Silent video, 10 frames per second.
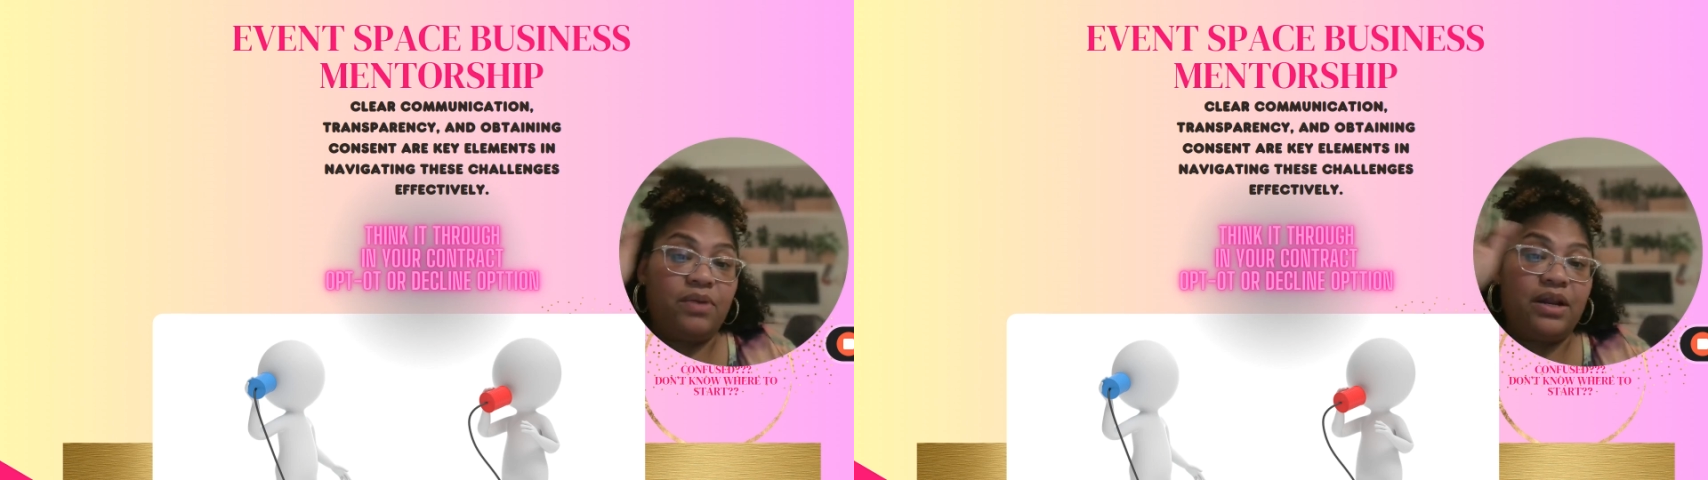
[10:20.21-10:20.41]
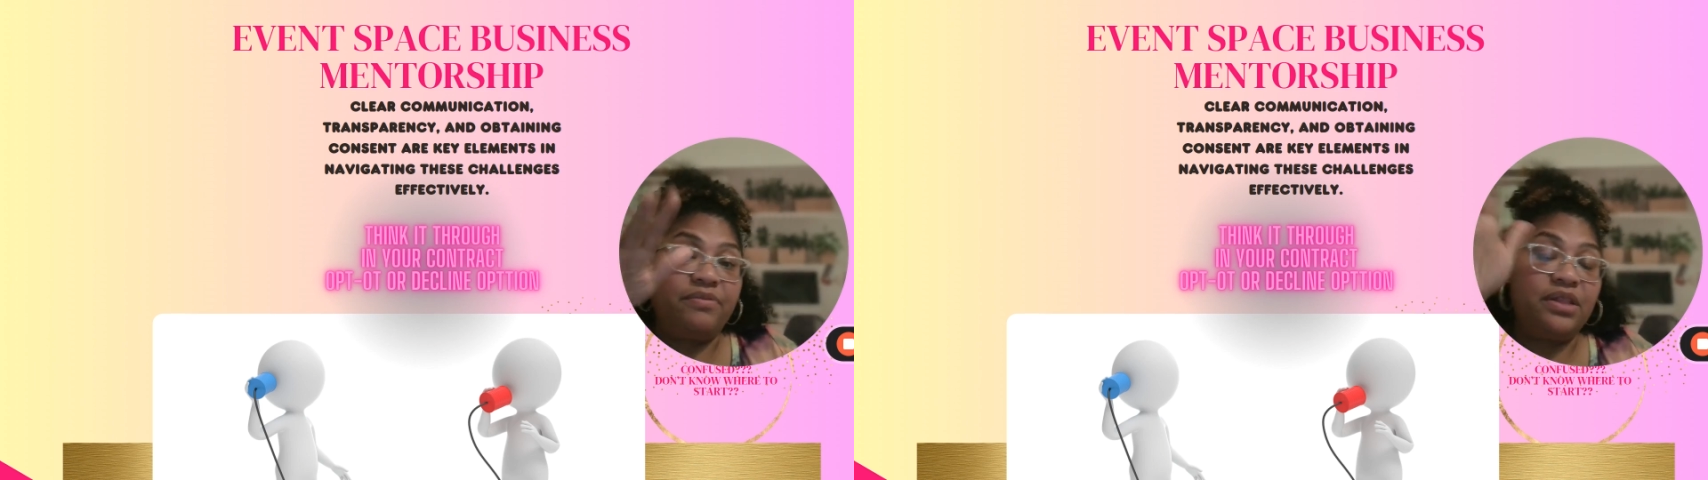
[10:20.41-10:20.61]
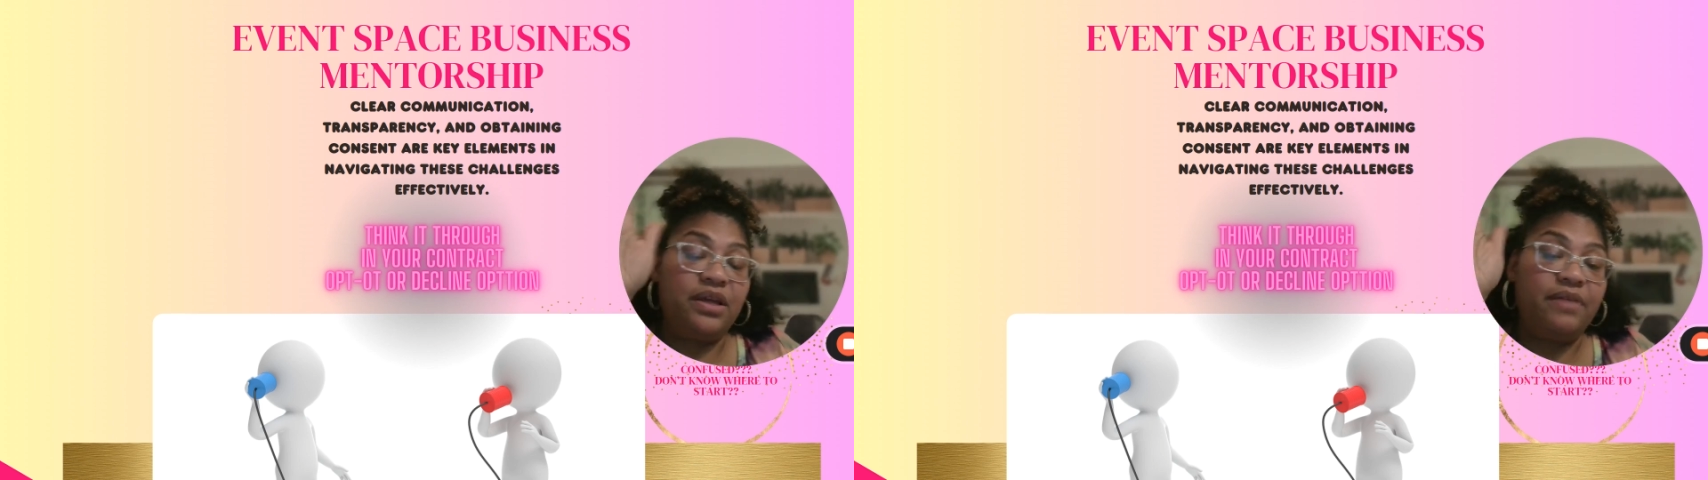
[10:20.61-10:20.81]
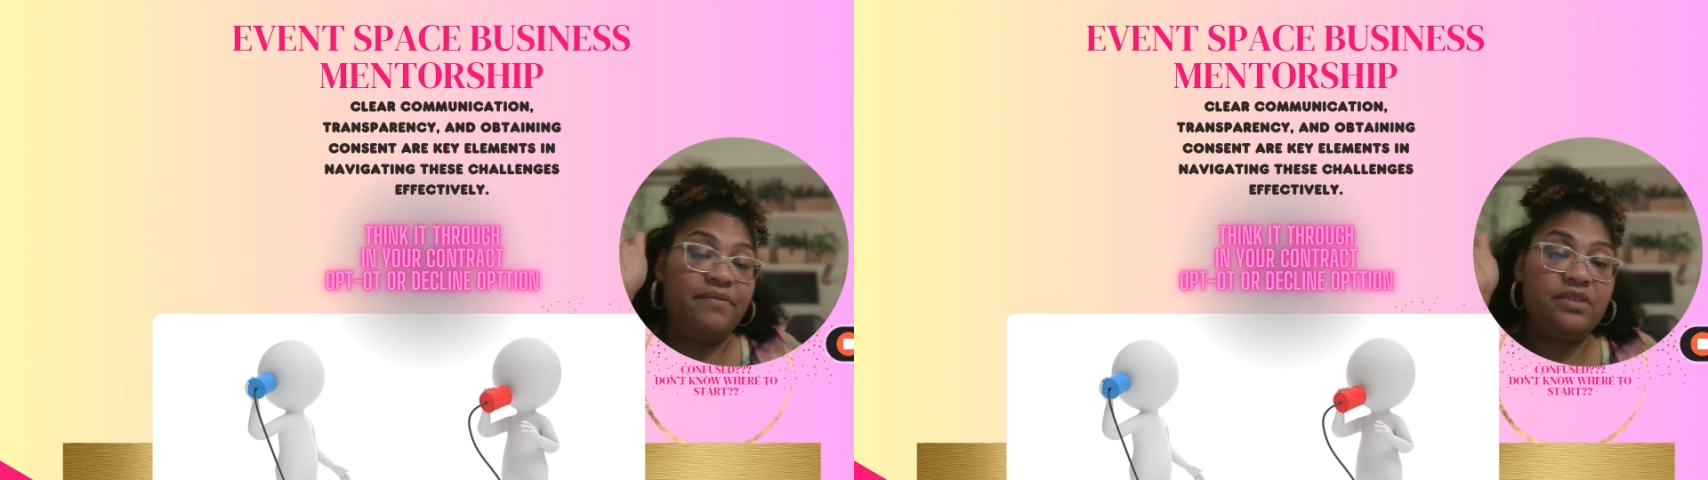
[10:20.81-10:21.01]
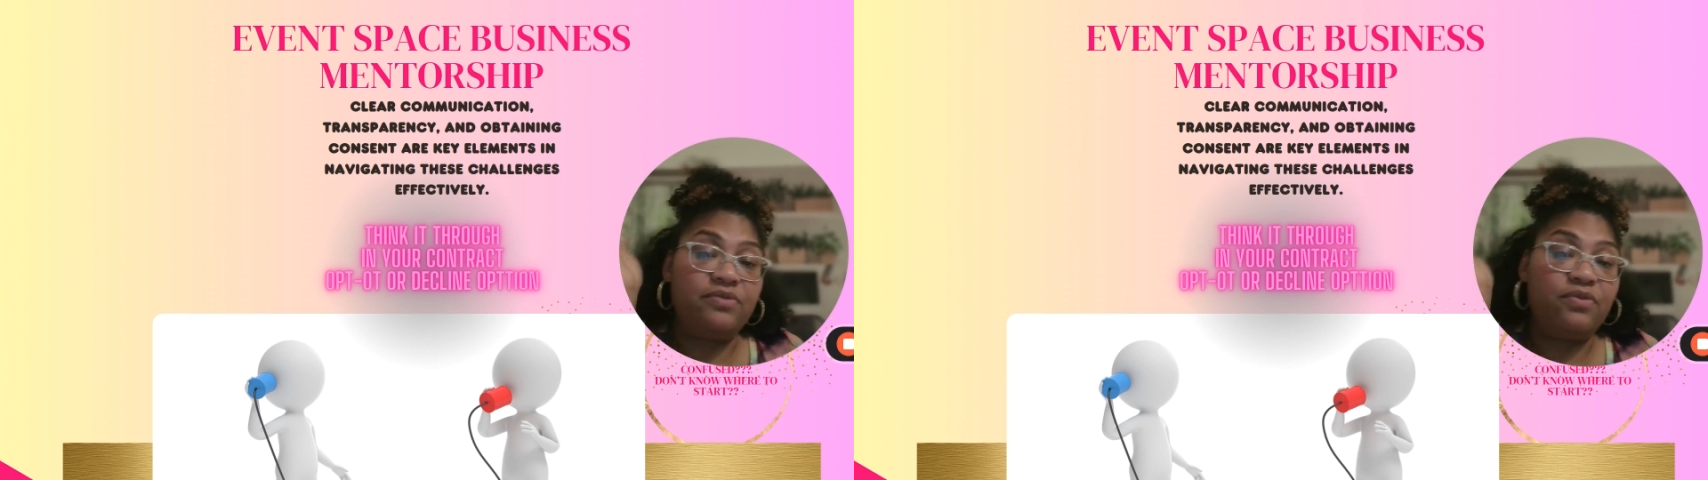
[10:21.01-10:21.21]
whatever the
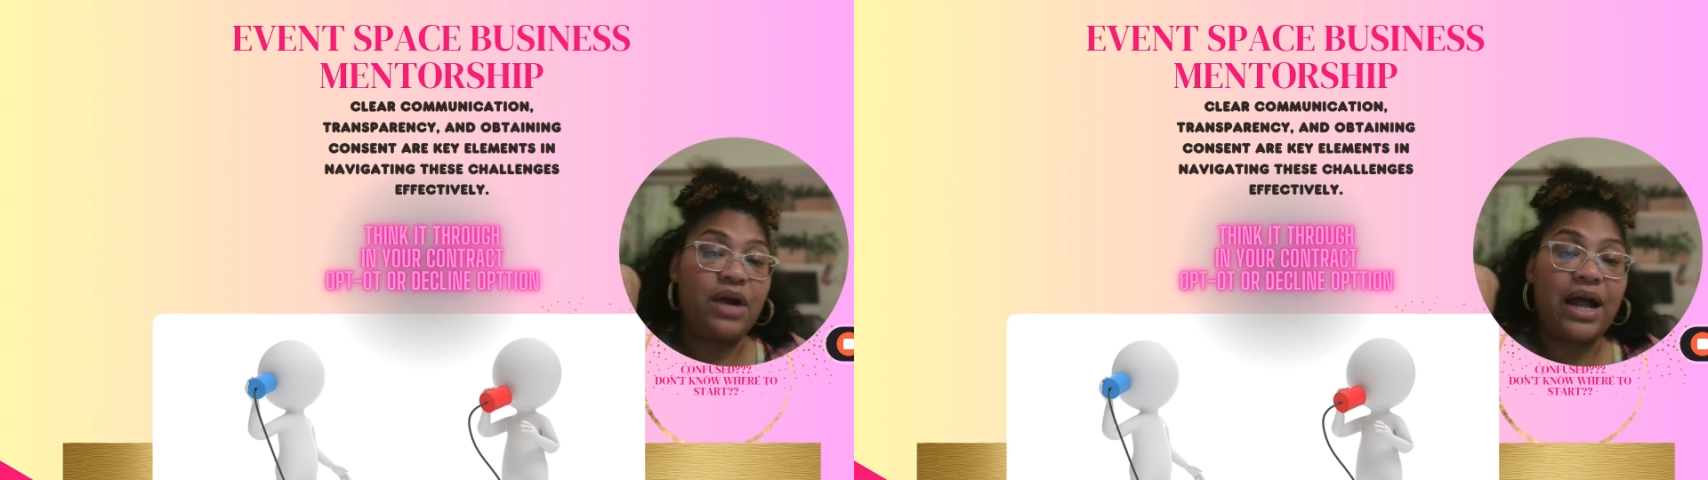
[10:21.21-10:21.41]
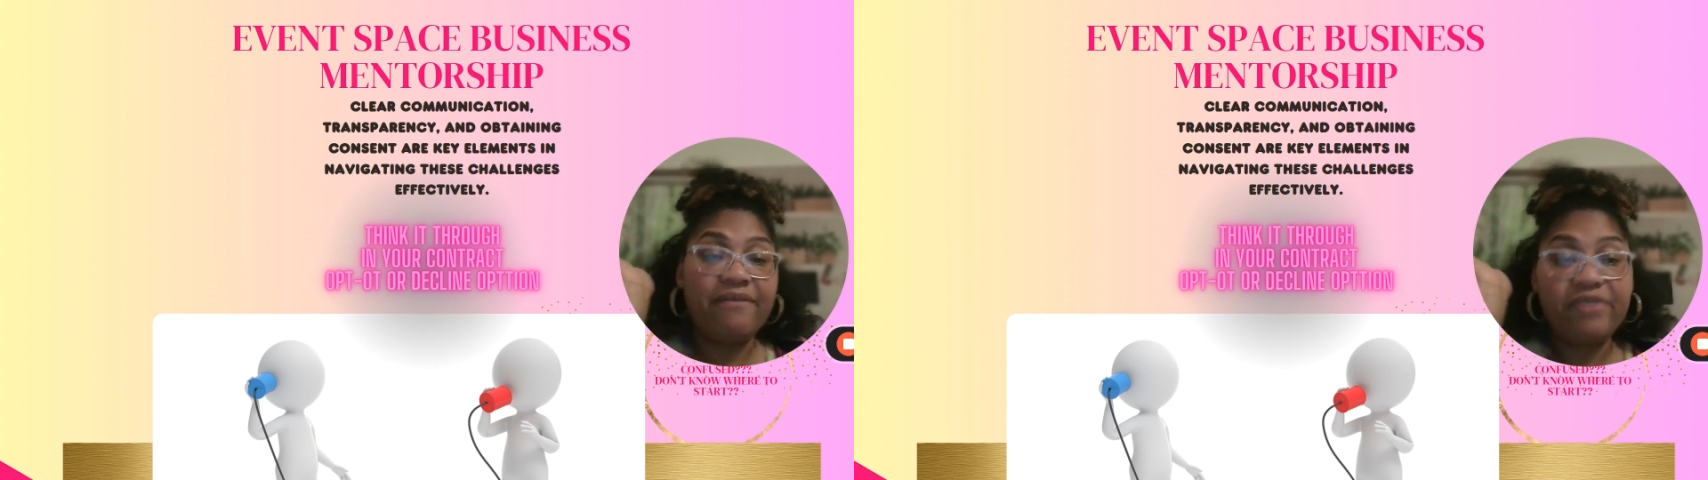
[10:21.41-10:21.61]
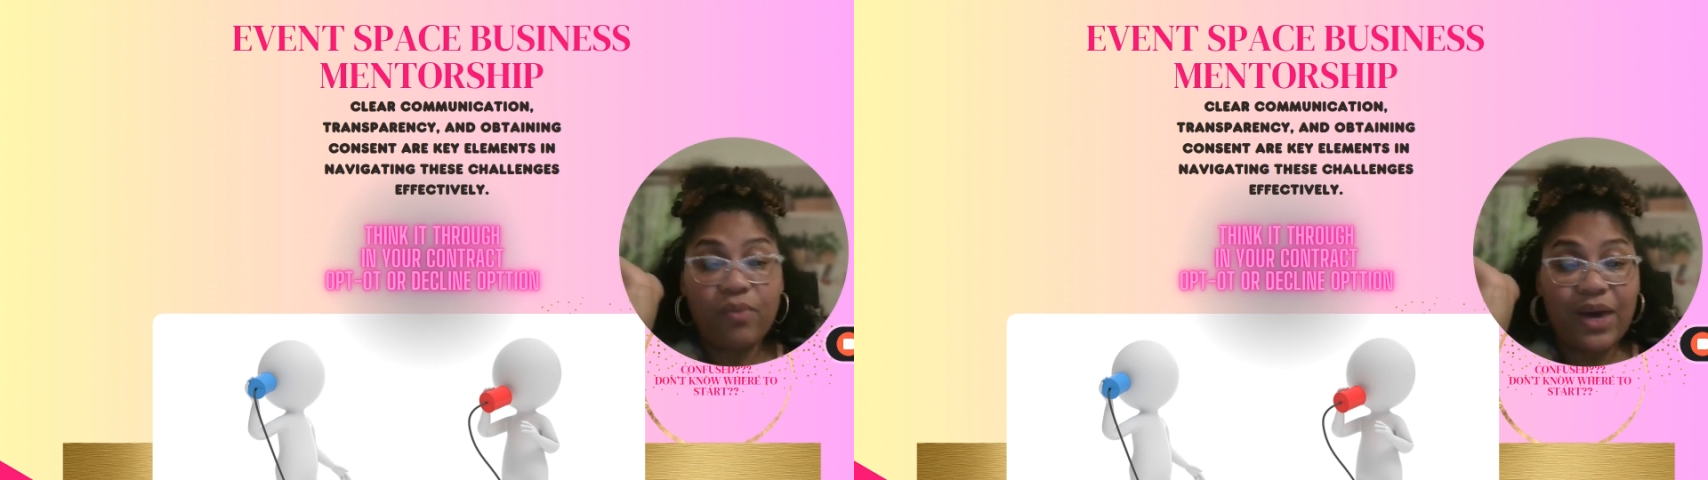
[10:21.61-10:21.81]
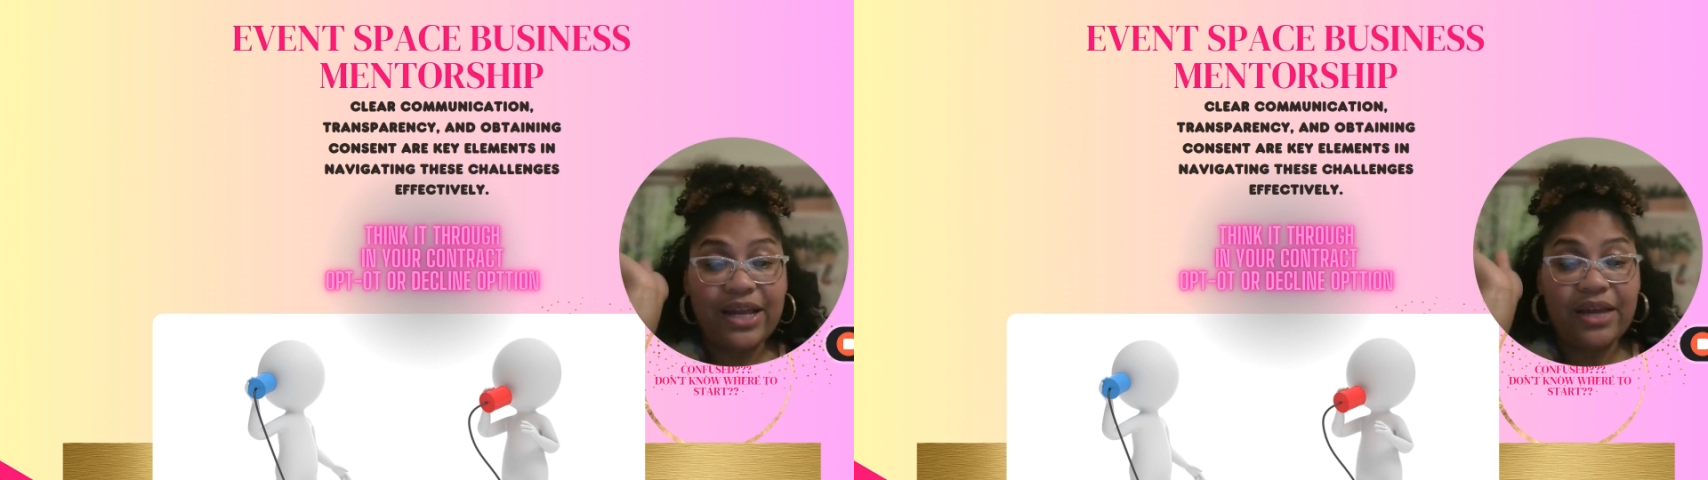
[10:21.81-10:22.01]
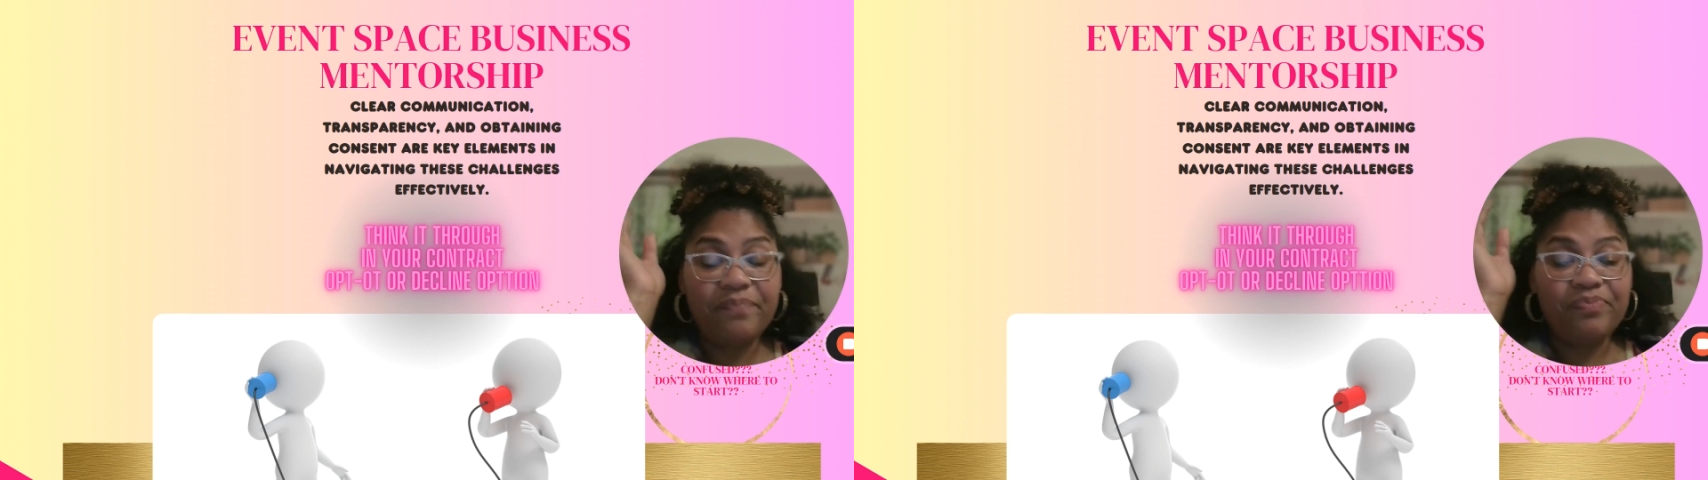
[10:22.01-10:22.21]
event is for, have the
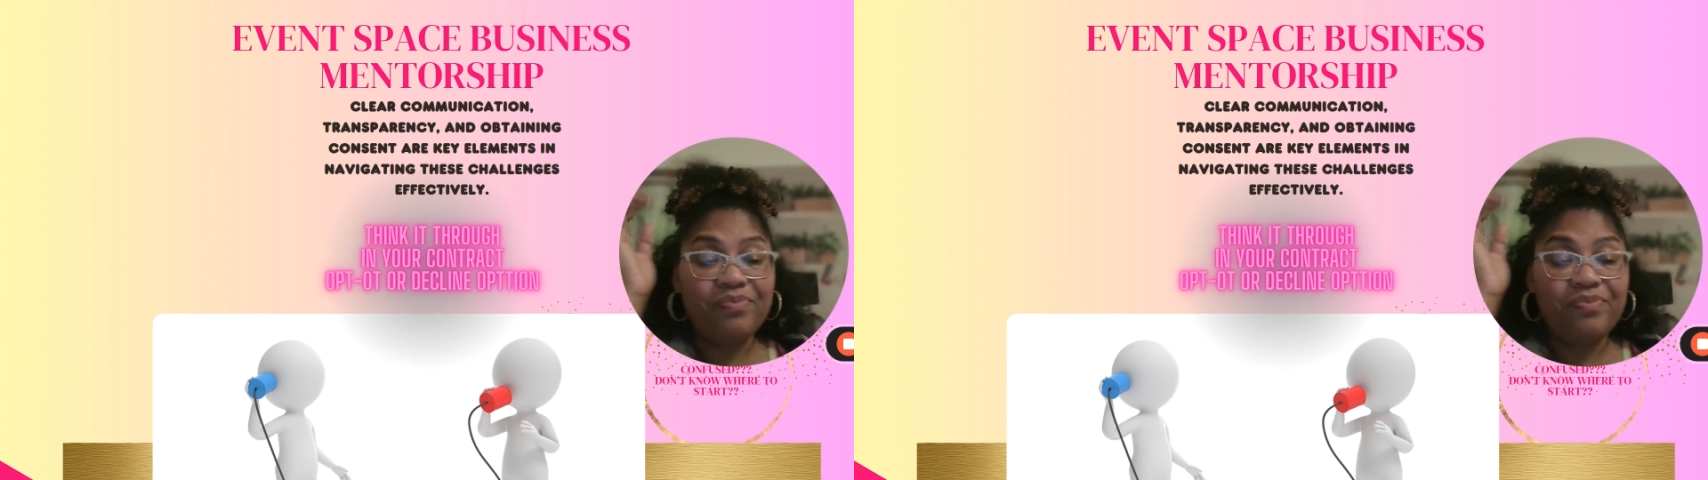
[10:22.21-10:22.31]
wedding,